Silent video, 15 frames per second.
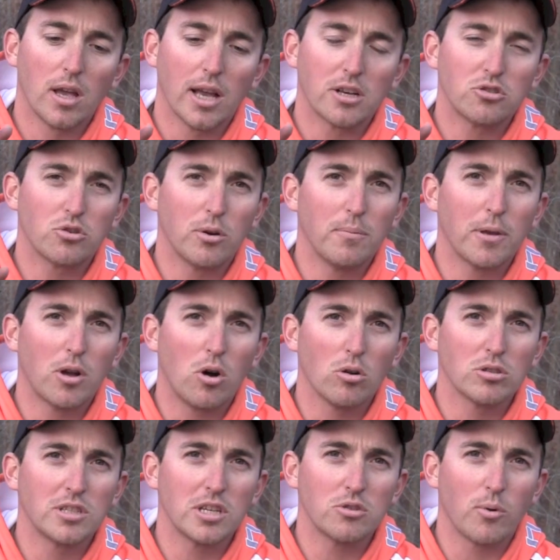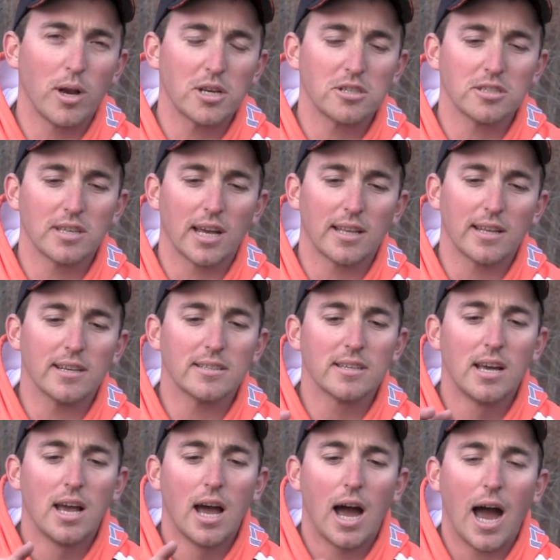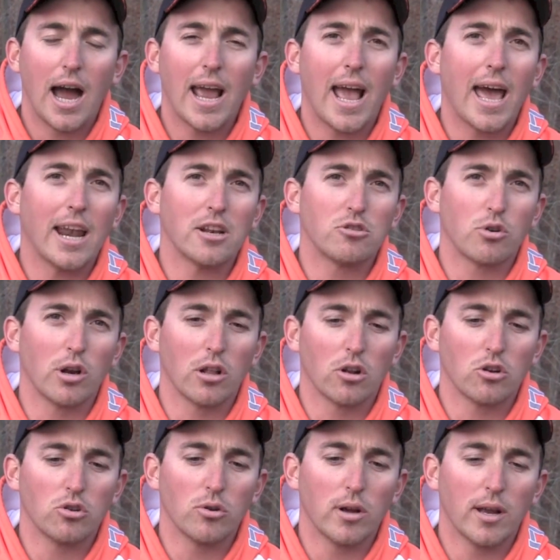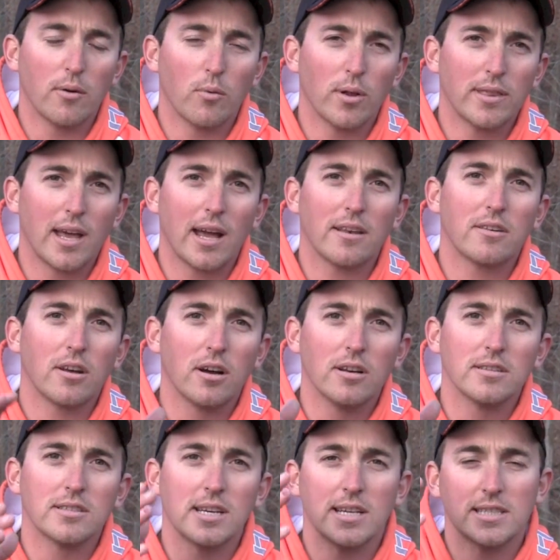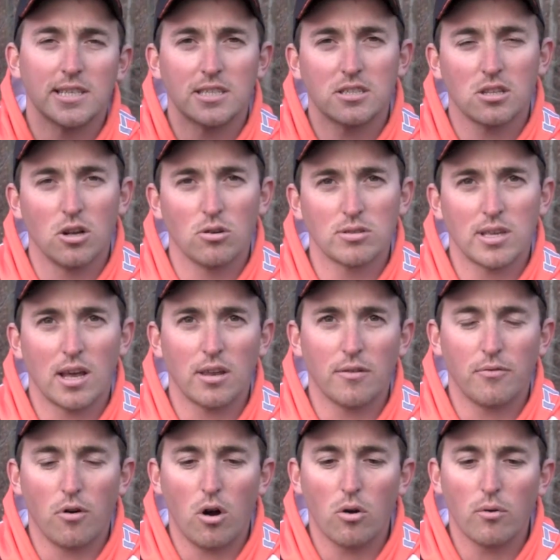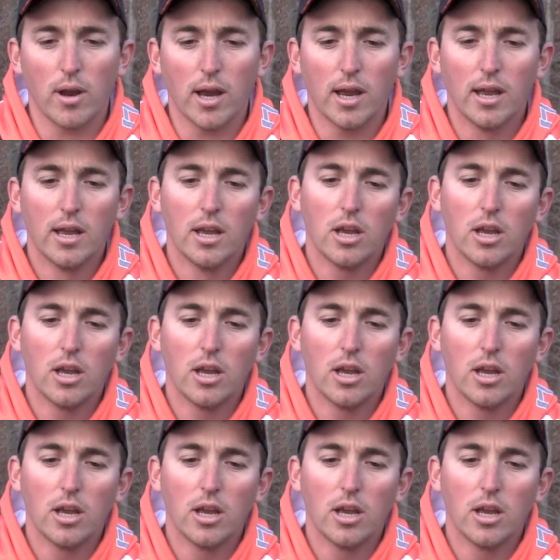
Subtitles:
extremely cold situations like this, I add a trailer to it, and what that does is it slows down the fall rate.